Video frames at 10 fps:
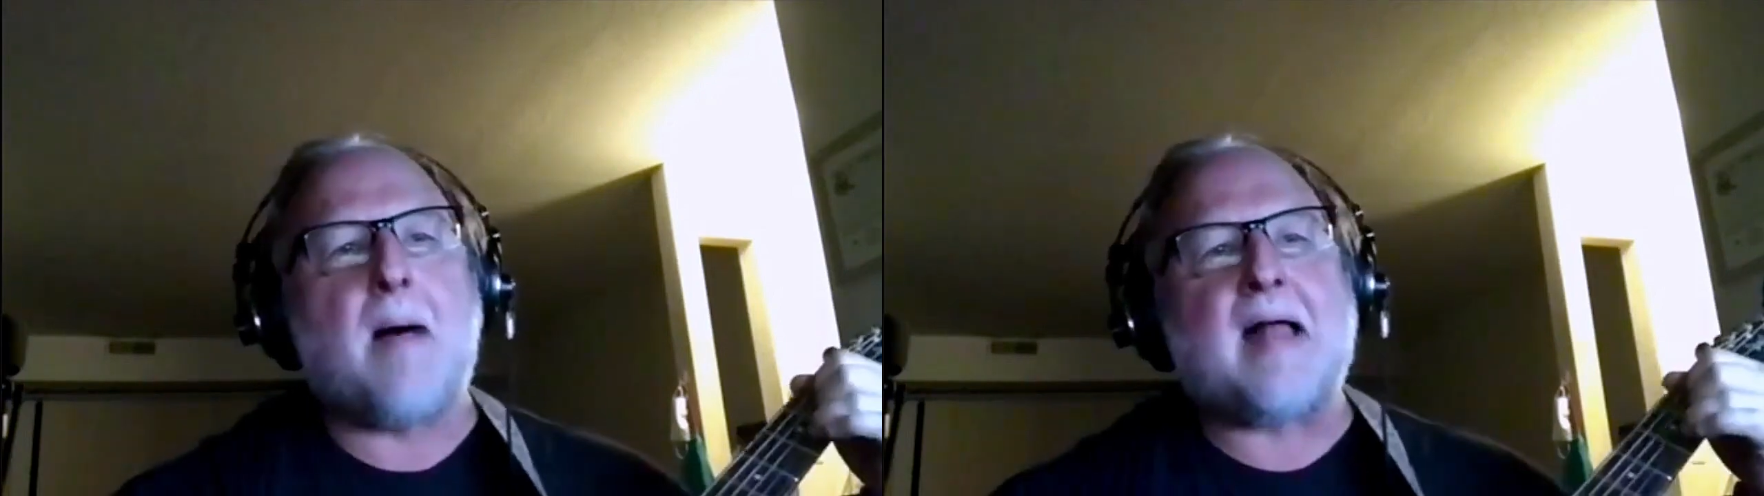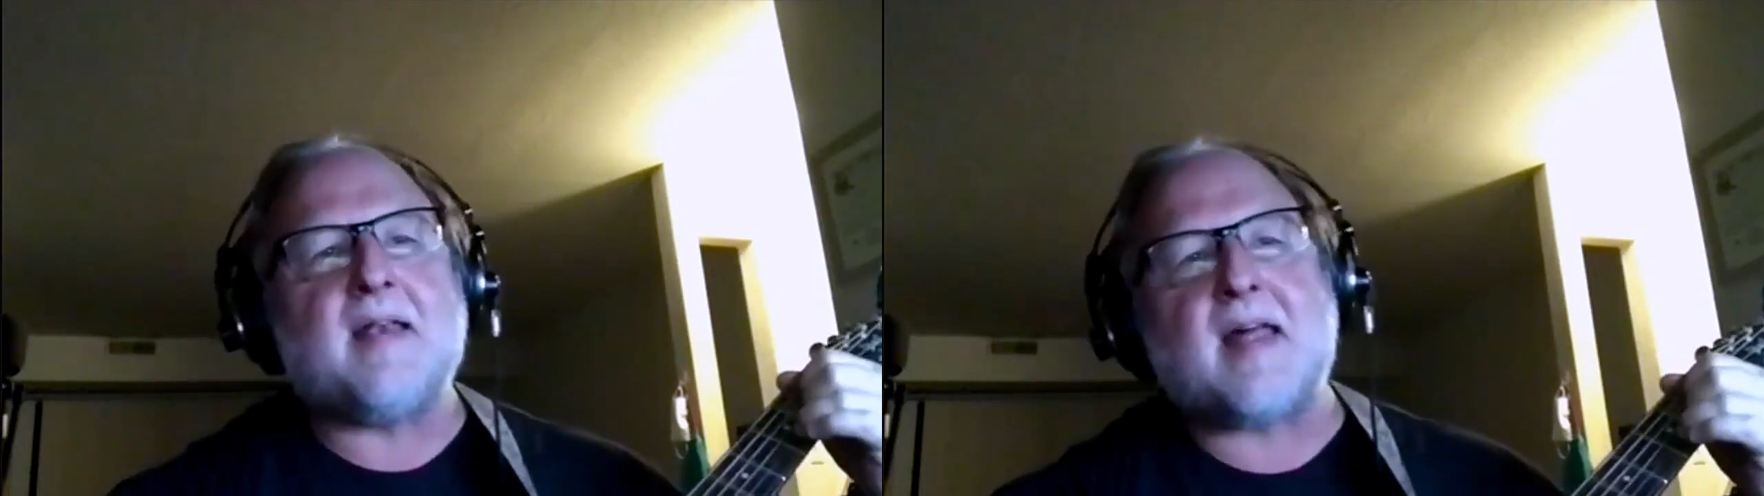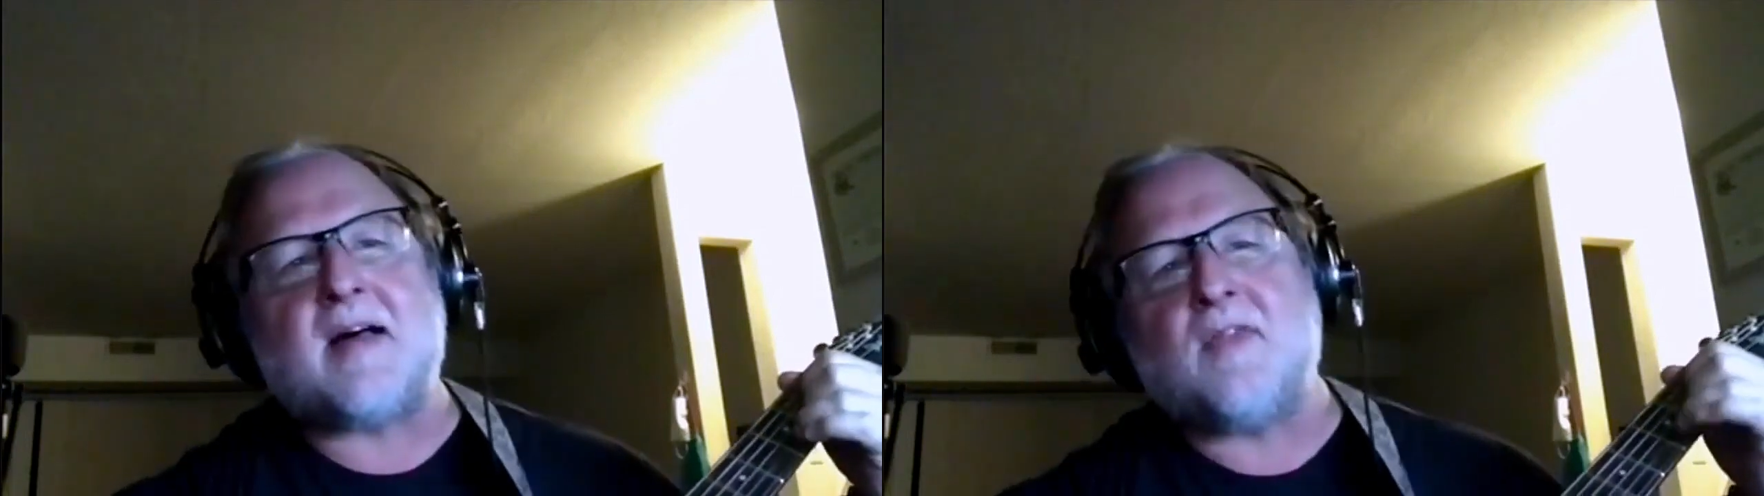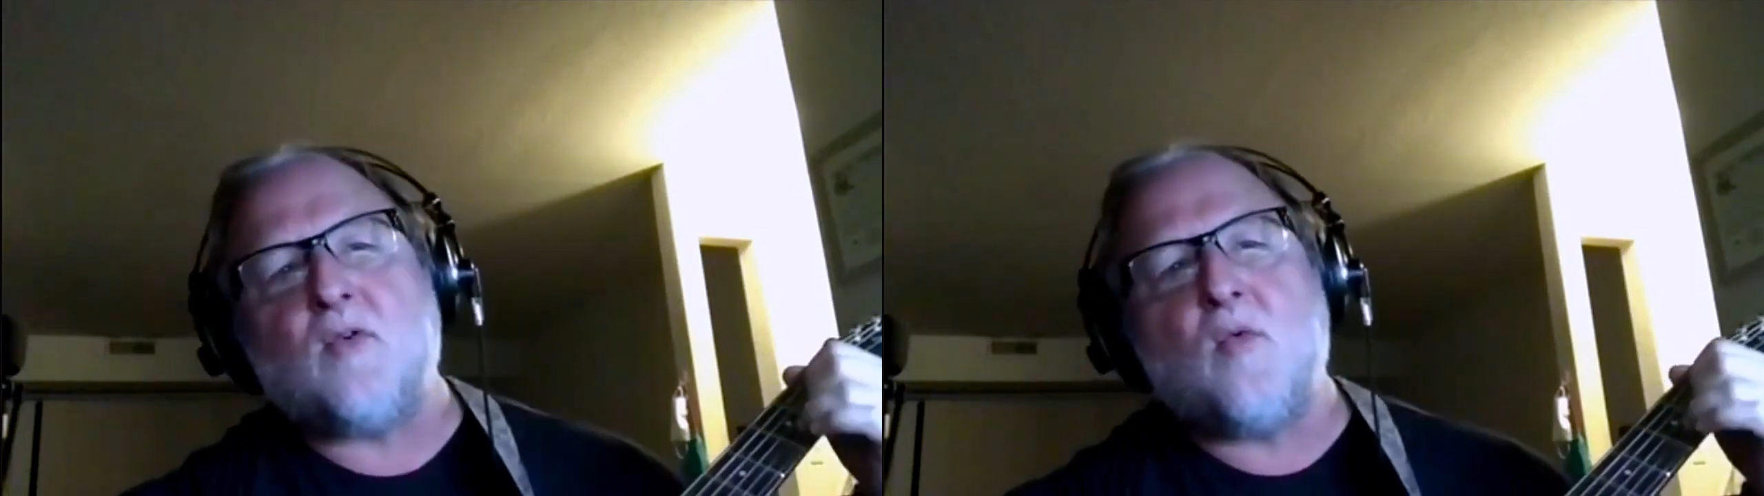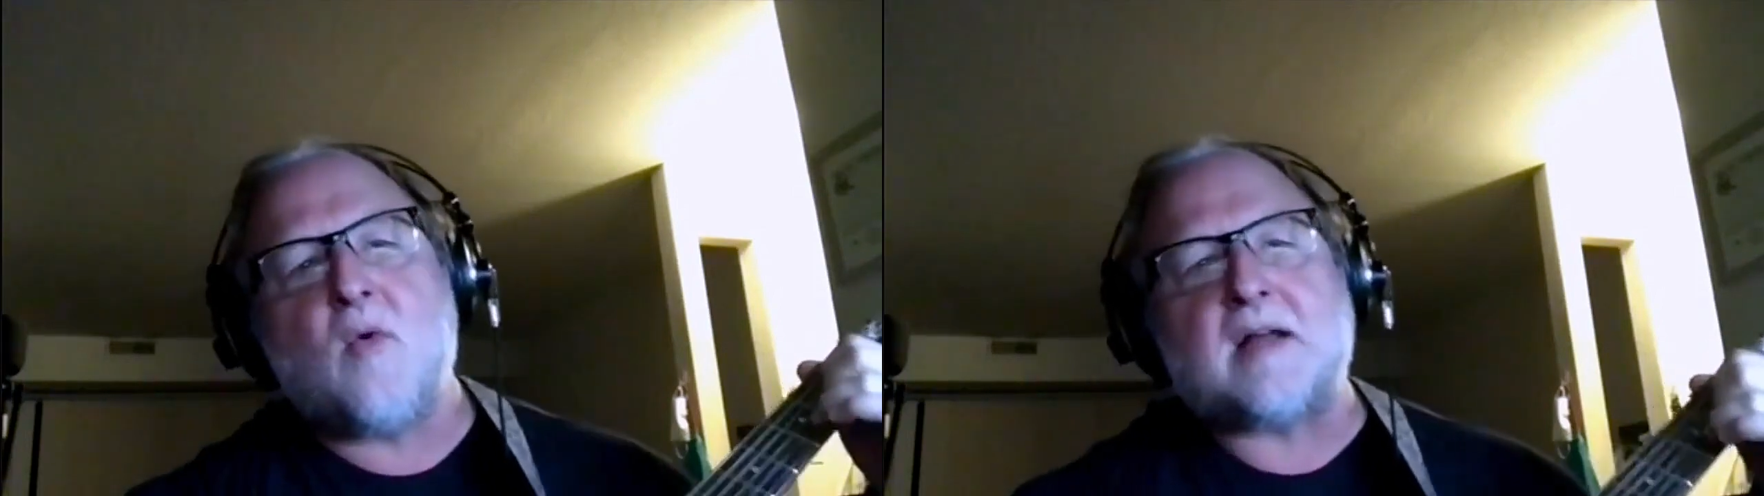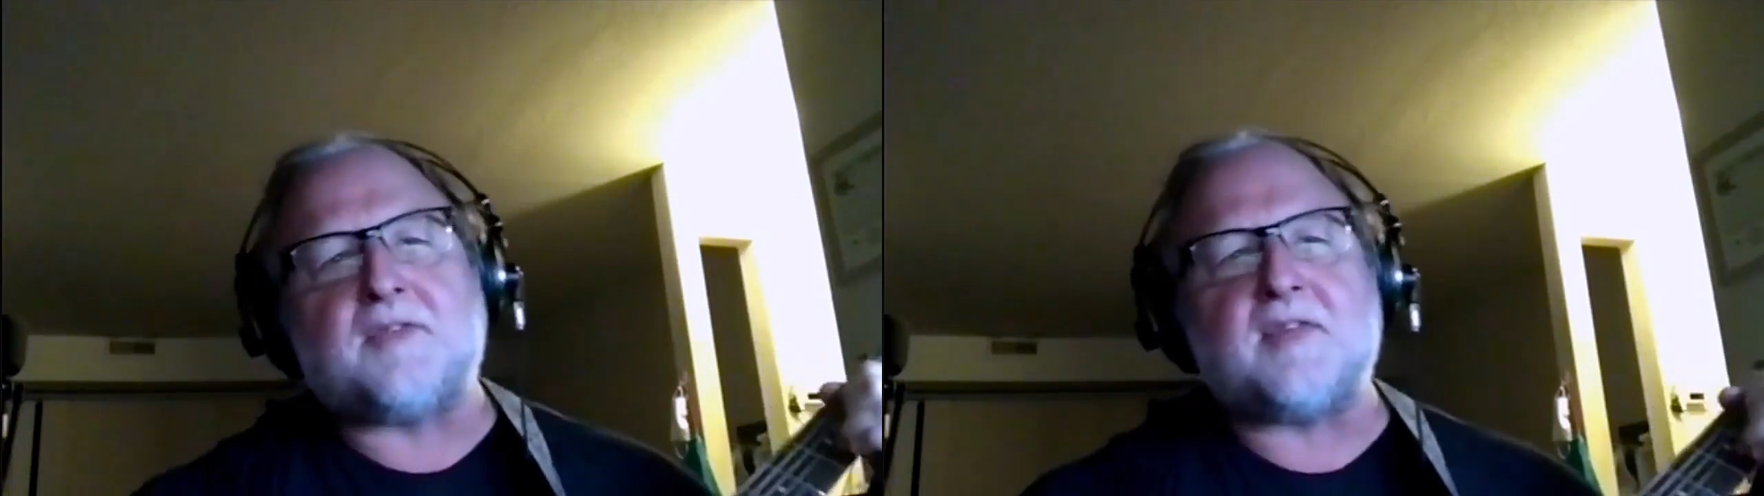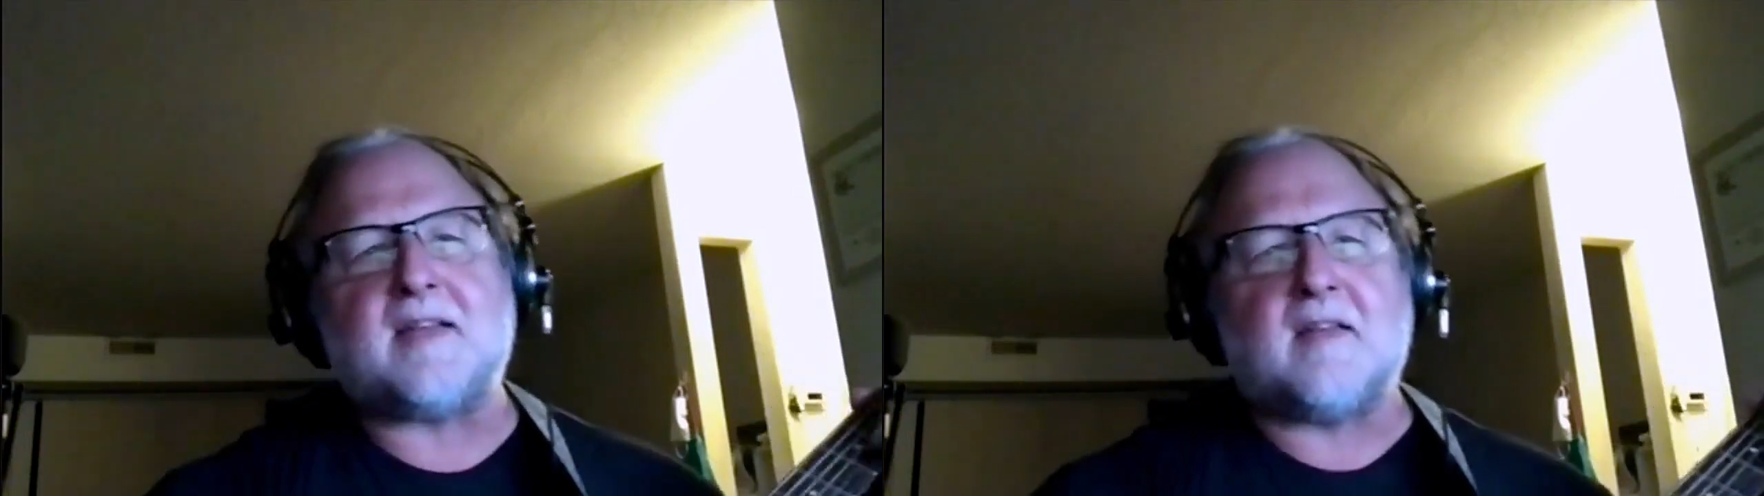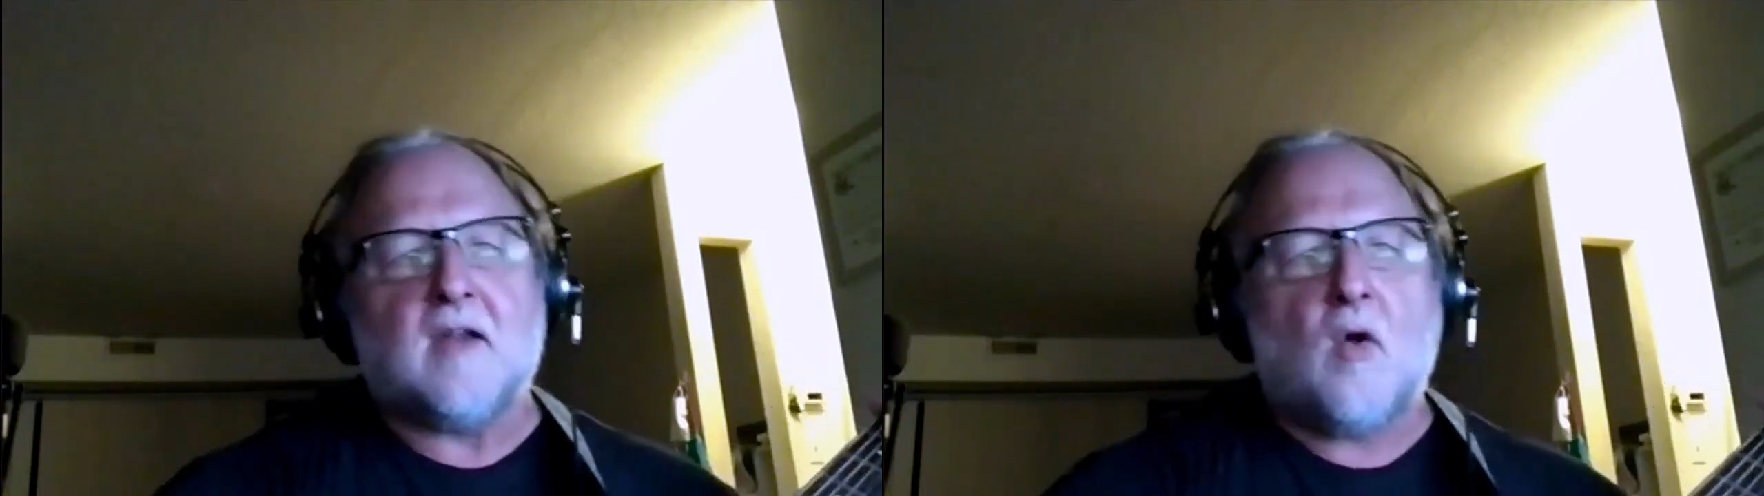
batten down the what's it.